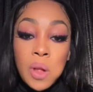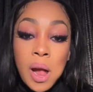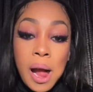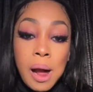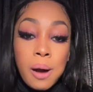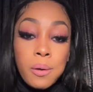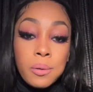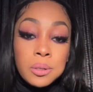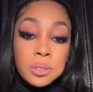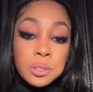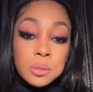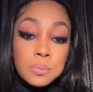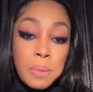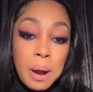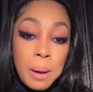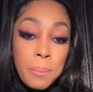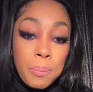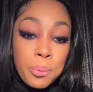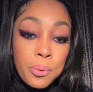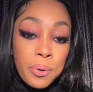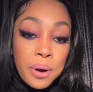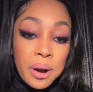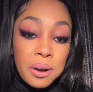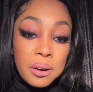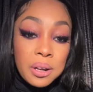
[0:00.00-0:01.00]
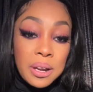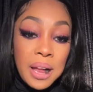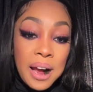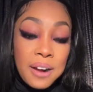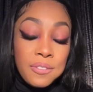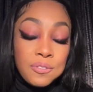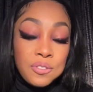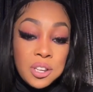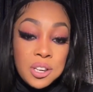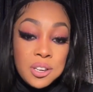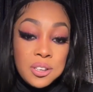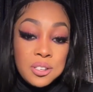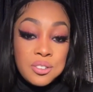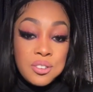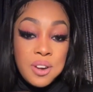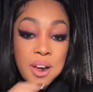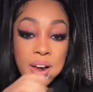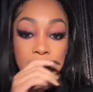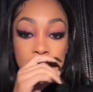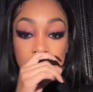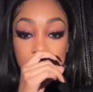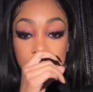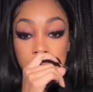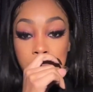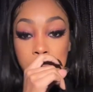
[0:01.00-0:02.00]
How is my prayer life these
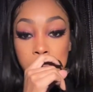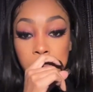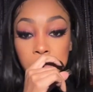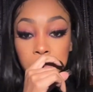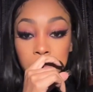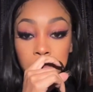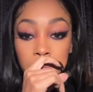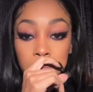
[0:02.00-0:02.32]
days?